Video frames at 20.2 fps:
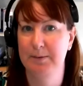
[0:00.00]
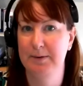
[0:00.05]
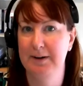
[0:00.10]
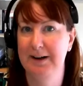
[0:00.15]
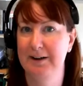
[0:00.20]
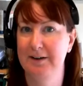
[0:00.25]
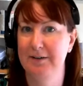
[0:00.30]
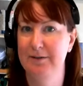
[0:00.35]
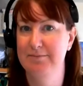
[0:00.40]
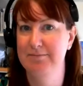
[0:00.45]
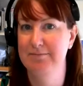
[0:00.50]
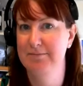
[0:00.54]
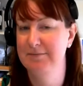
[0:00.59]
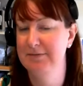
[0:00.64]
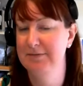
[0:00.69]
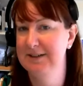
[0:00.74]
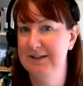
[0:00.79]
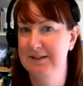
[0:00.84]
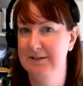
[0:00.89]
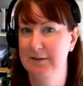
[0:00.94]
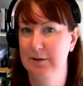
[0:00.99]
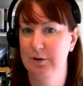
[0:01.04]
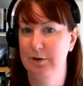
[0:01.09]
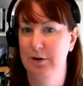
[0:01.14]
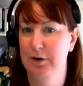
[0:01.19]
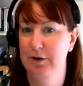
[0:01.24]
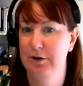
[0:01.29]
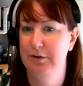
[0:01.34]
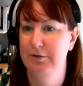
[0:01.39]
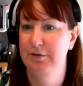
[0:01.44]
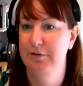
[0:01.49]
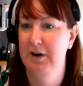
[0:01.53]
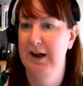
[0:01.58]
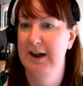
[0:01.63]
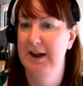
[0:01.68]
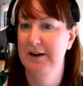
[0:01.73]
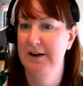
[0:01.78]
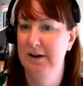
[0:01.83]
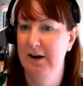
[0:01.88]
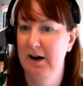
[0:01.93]
at 6 o'clock on a
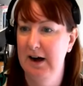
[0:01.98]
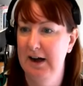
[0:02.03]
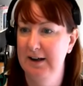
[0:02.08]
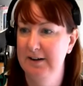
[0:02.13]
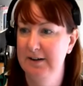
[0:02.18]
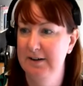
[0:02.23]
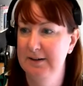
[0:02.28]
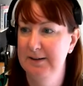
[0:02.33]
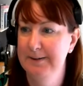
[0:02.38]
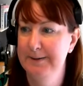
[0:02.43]
Friday night.